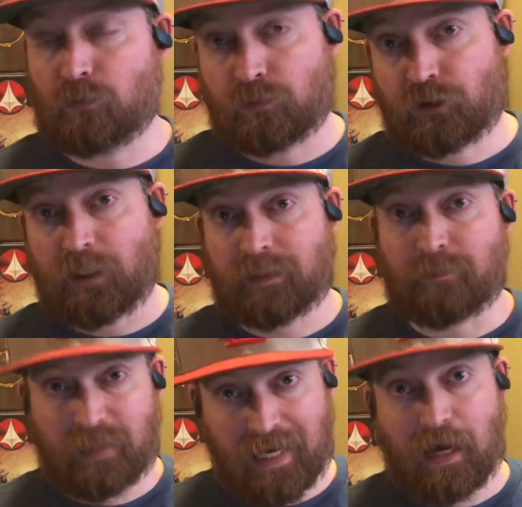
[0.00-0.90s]
shut
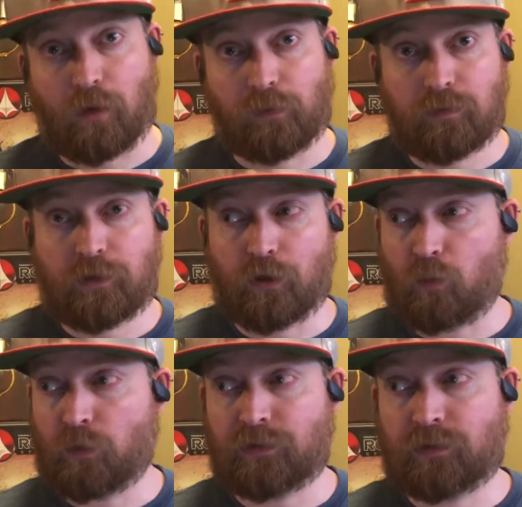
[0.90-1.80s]
them down?
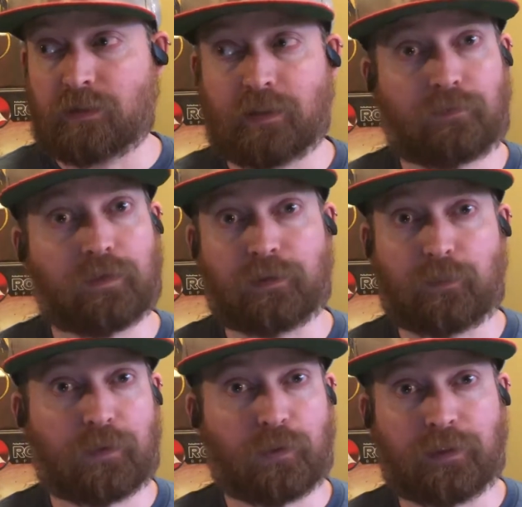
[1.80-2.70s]
What's the difference
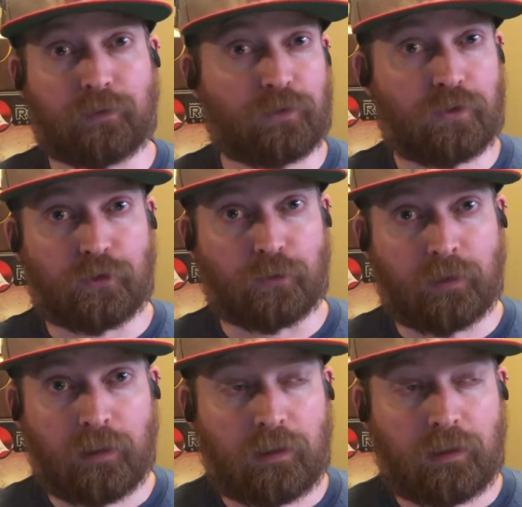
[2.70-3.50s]
between those two?